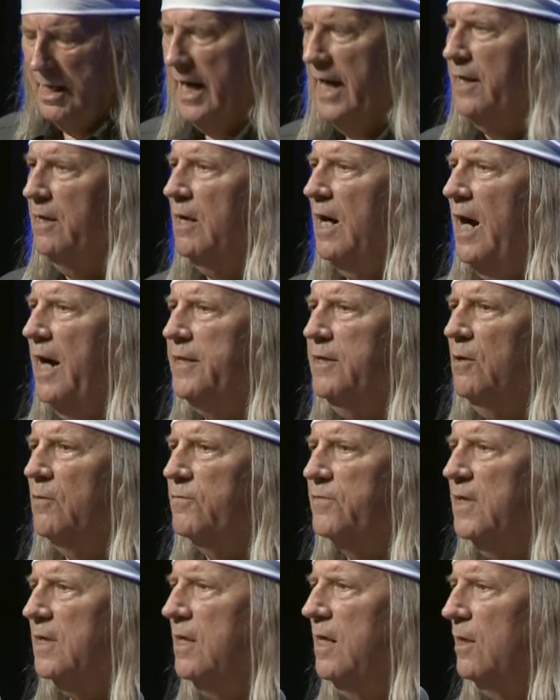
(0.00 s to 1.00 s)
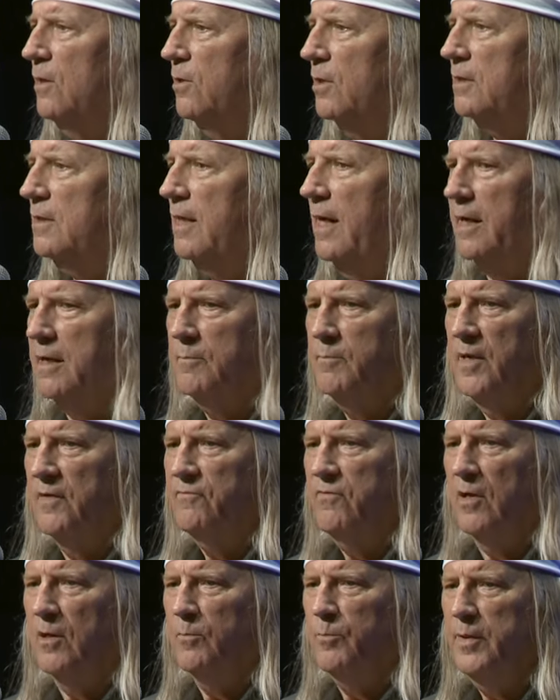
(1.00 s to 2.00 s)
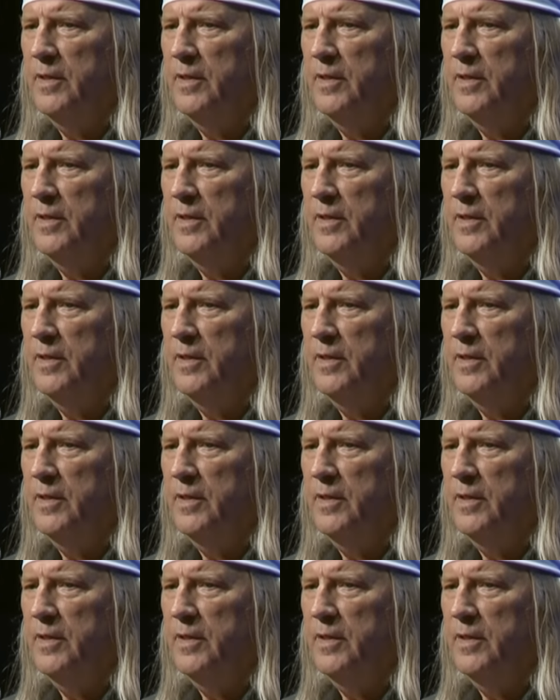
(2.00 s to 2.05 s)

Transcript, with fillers: I don't, I don't think he looked like Buffalo